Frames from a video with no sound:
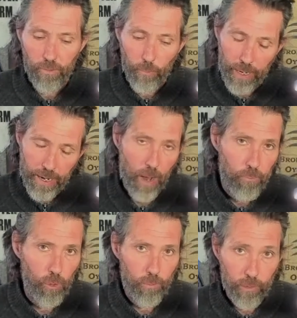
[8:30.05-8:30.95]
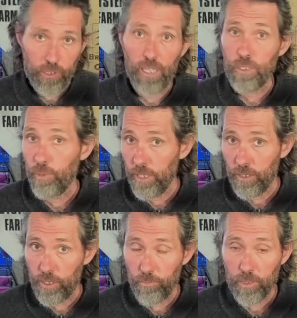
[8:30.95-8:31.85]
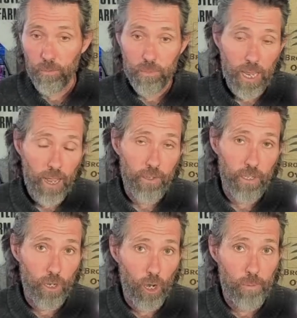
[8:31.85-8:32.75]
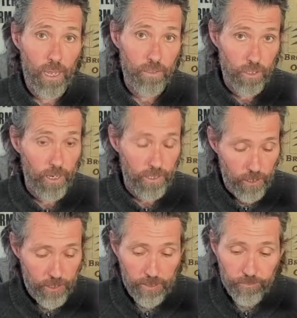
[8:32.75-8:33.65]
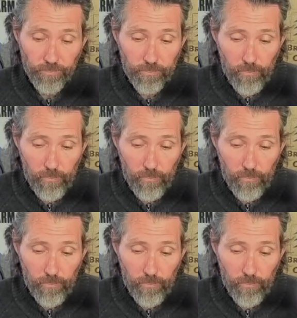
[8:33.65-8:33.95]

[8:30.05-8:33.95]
when an outboard presents with these symptoms, how do you go about diagnosing it?